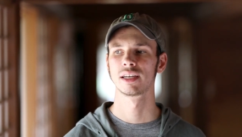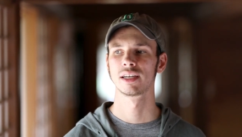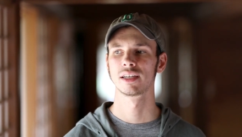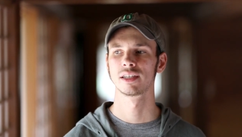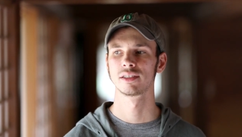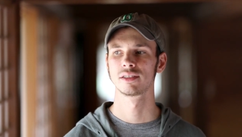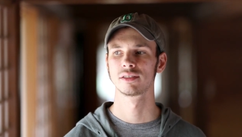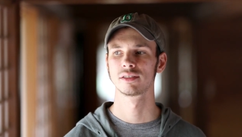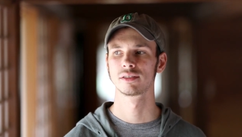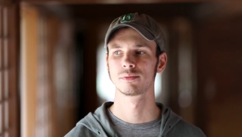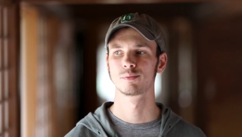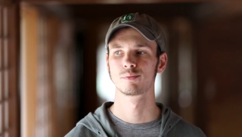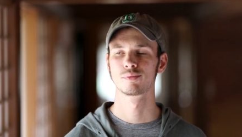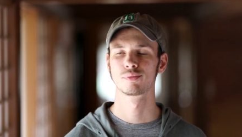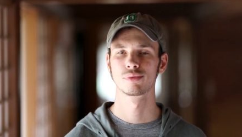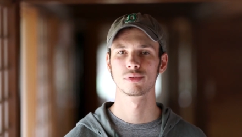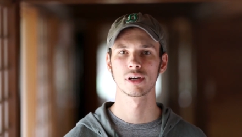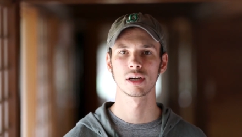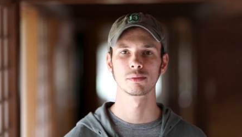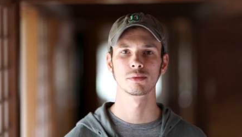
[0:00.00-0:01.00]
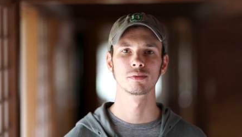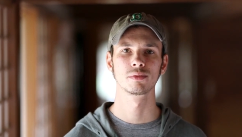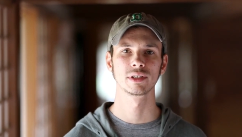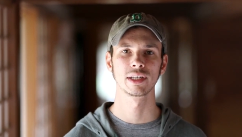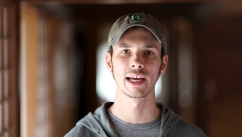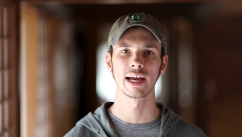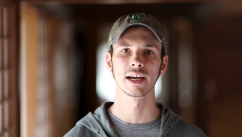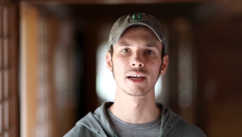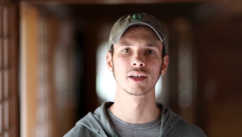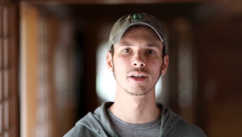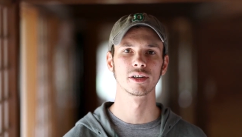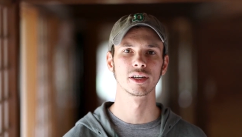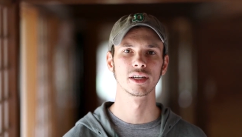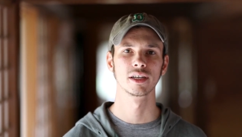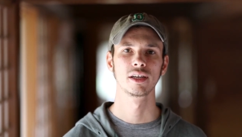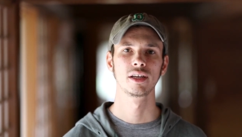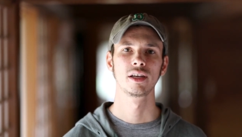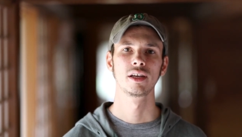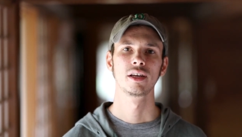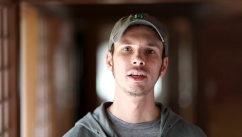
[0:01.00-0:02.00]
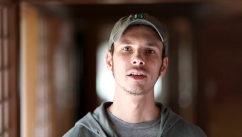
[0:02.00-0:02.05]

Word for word: and probably accurate